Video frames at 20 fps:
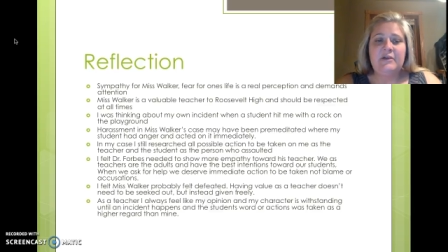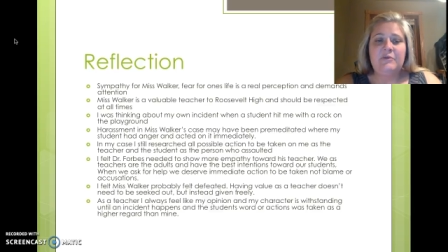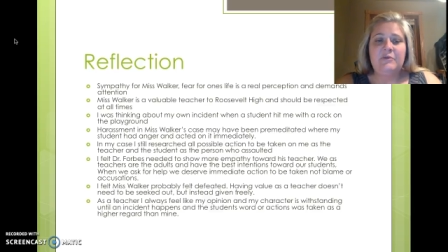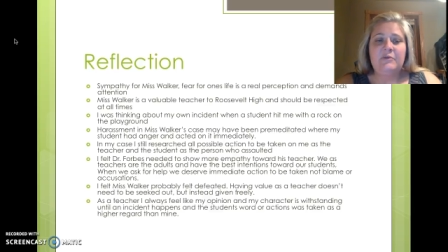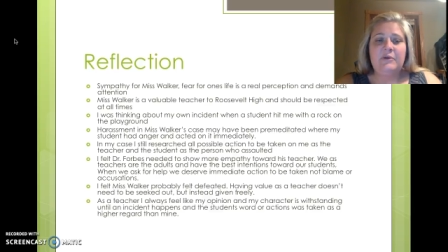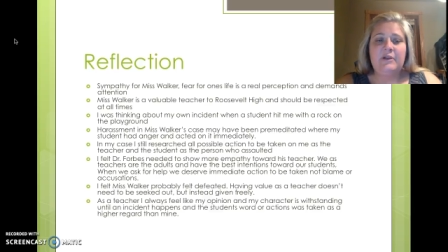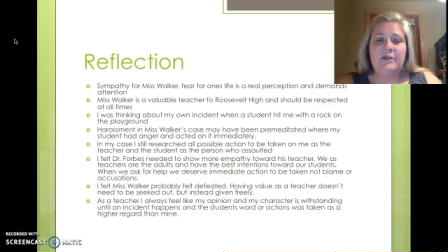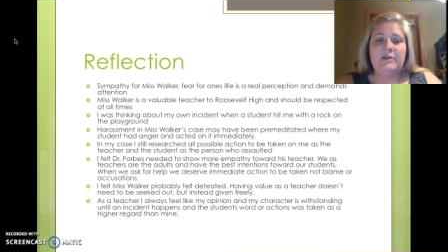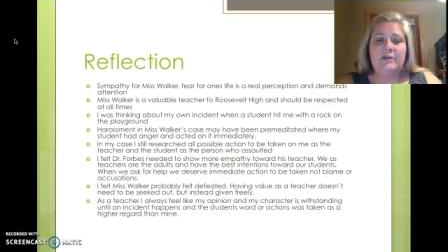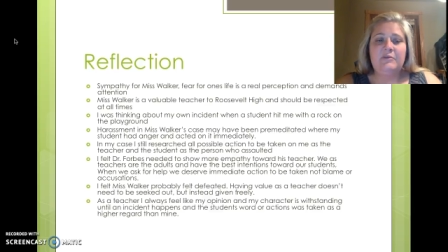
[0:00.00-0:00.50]

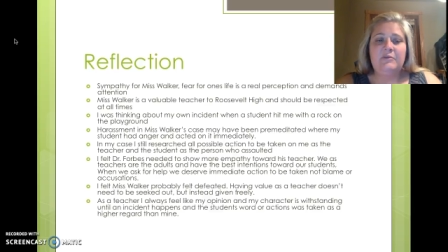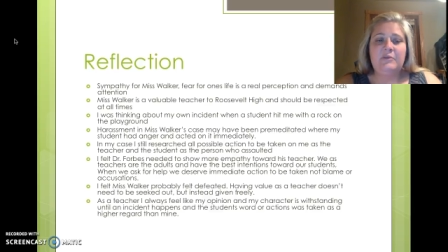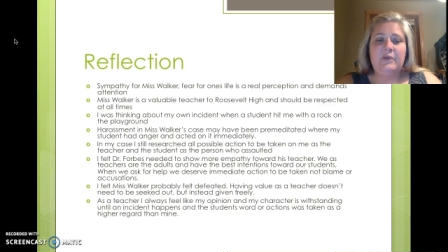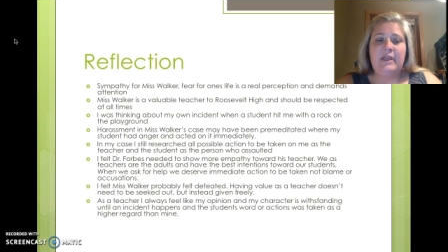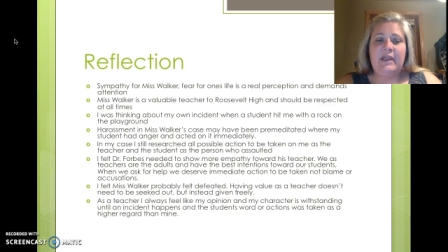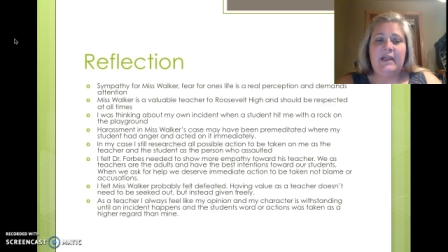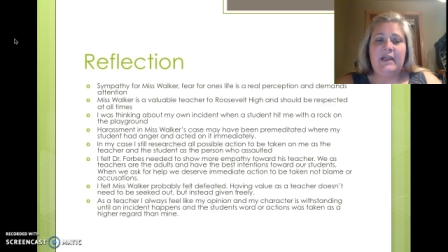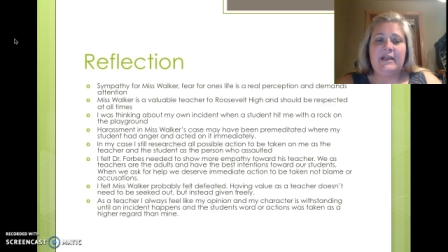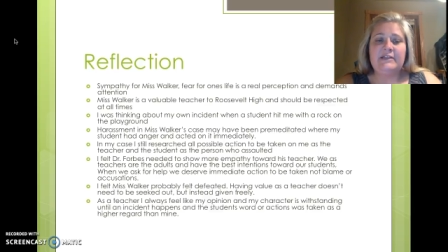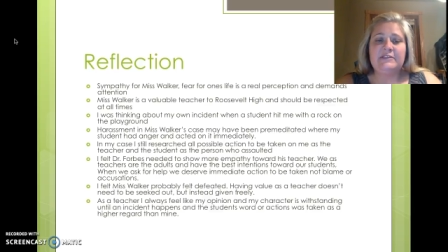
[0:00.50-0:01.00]
When
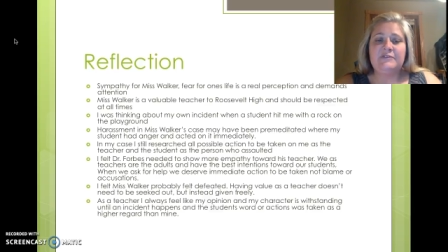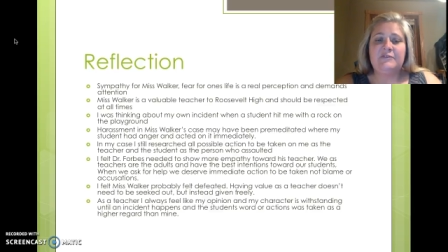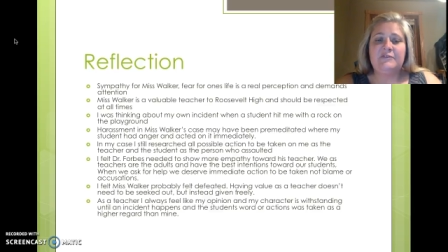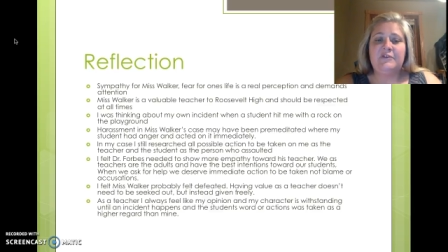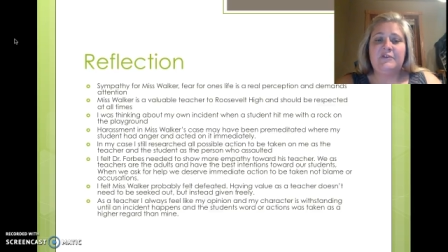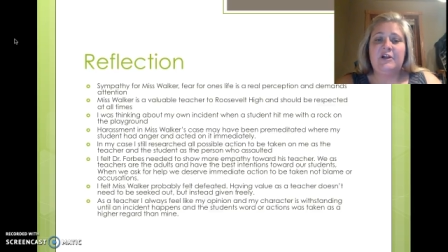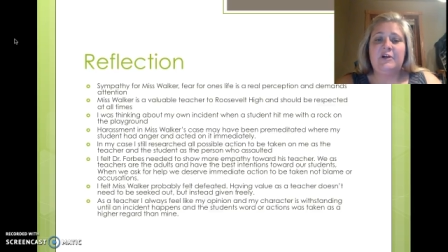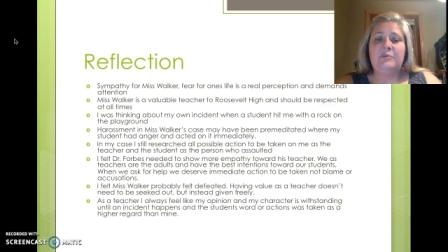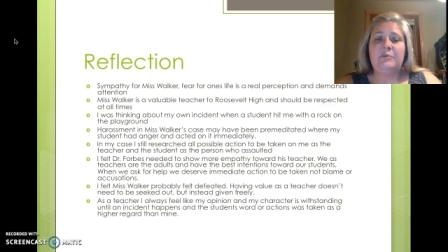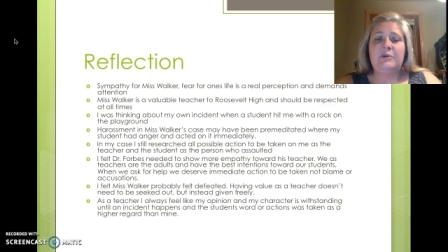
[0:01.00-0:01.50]
we ask
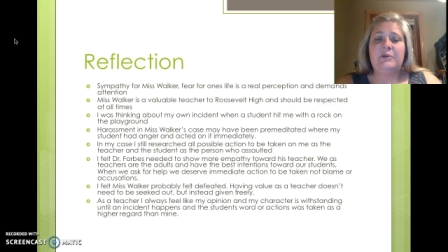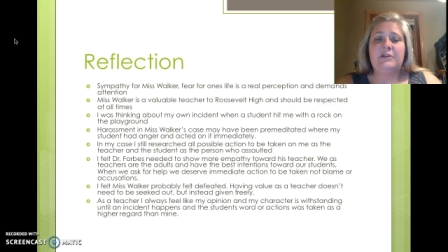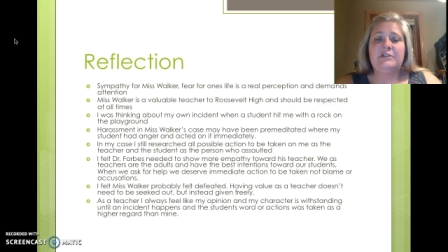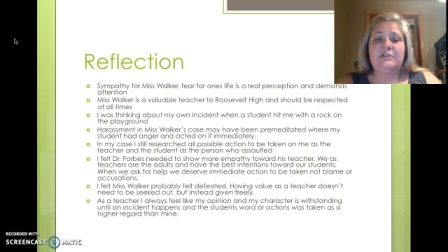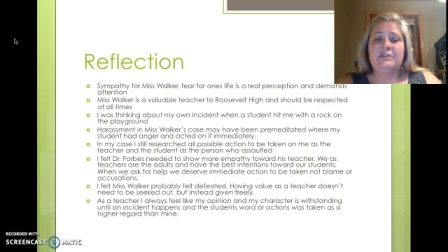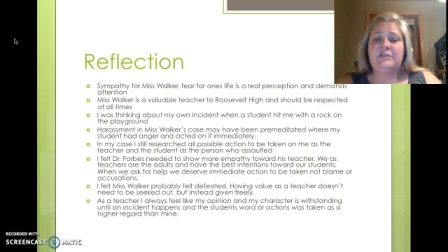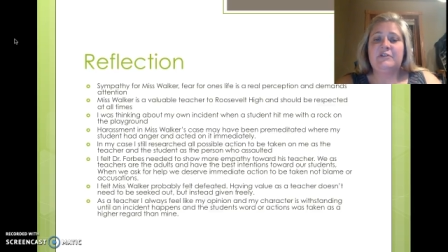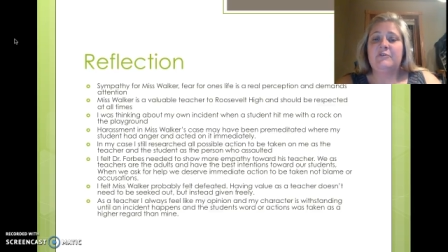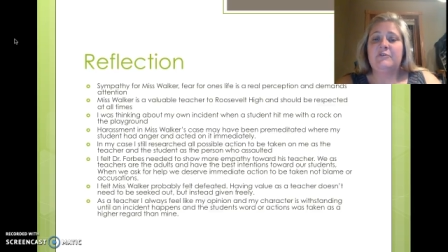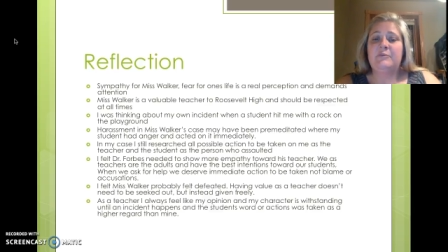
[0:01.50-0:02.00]
for help, we
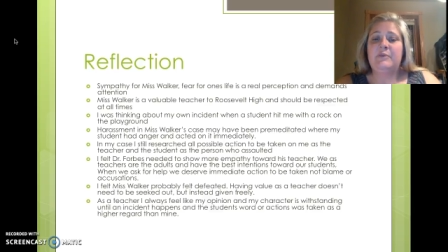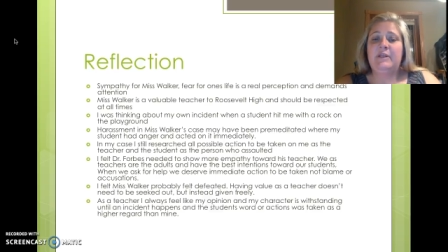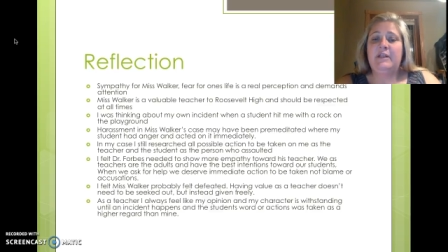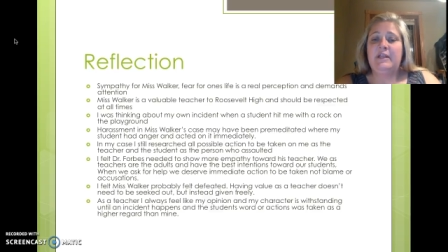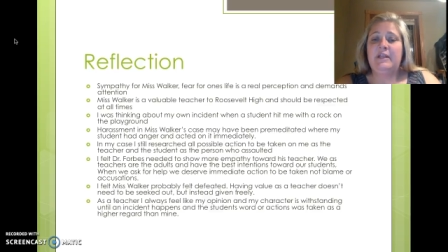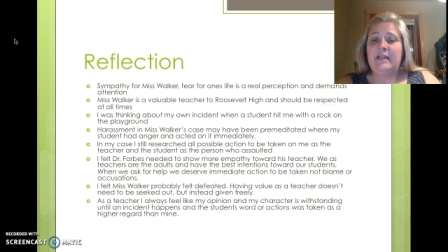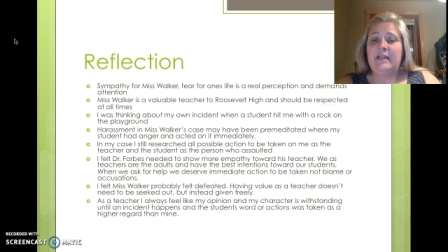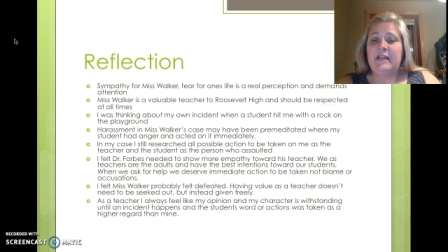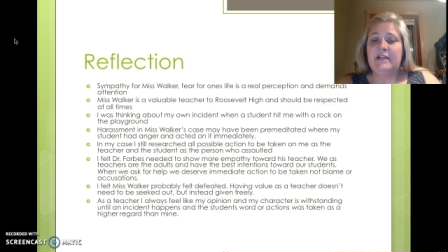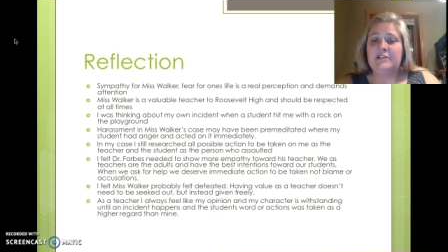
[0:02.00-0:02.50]
deserve
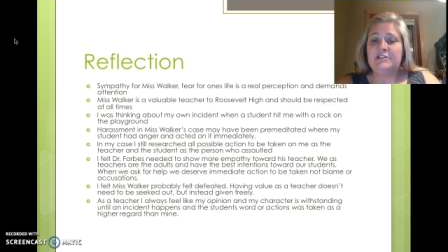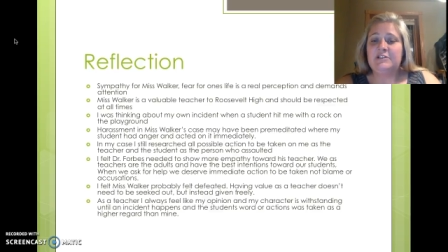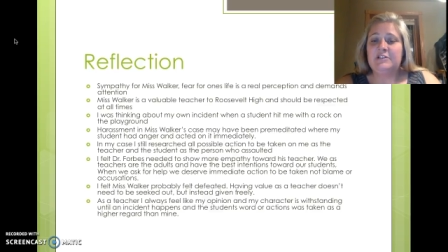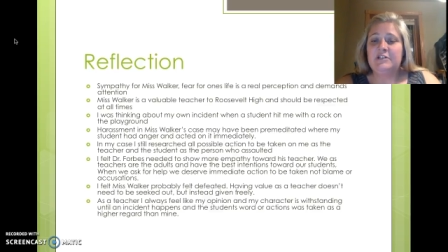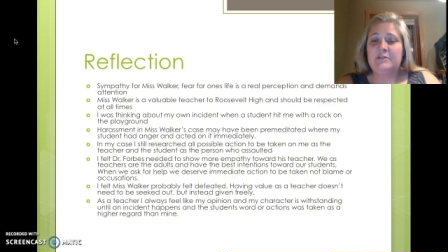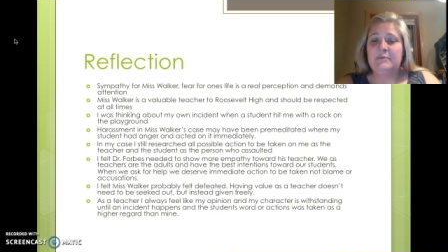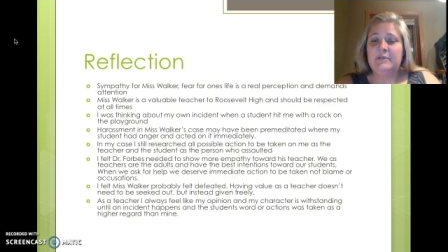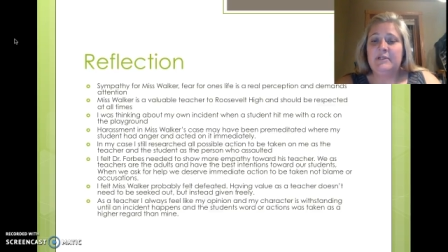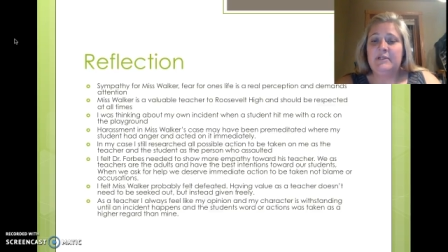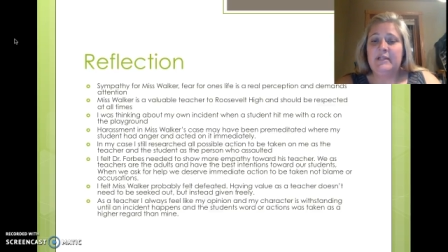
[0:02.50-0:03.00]
immediate action
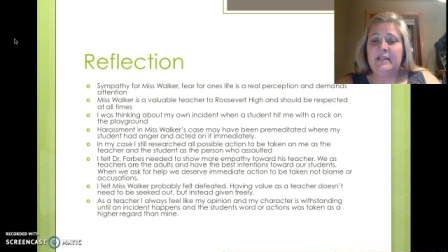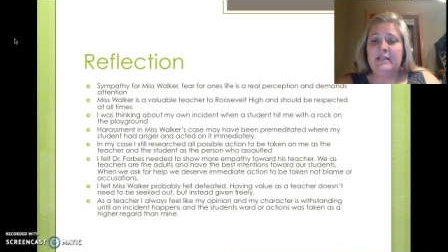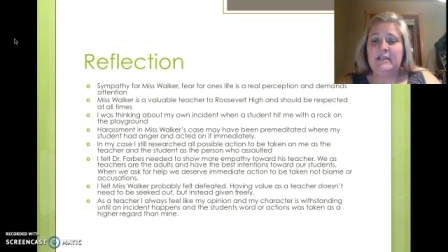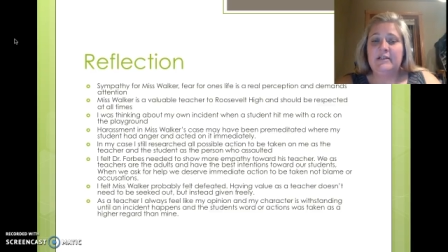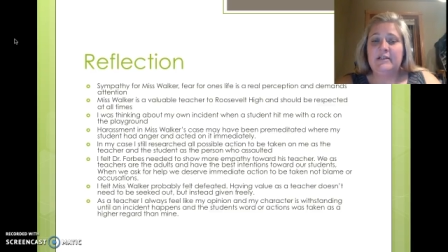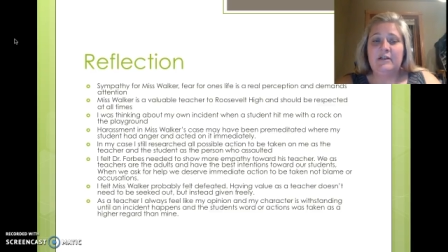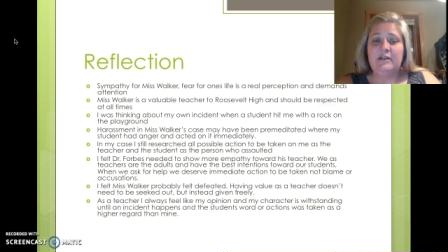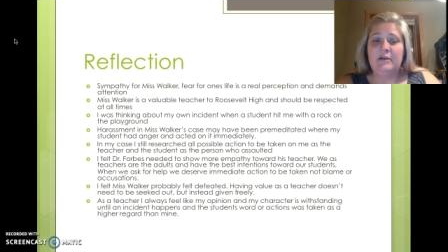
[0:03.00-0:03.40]
to be taken,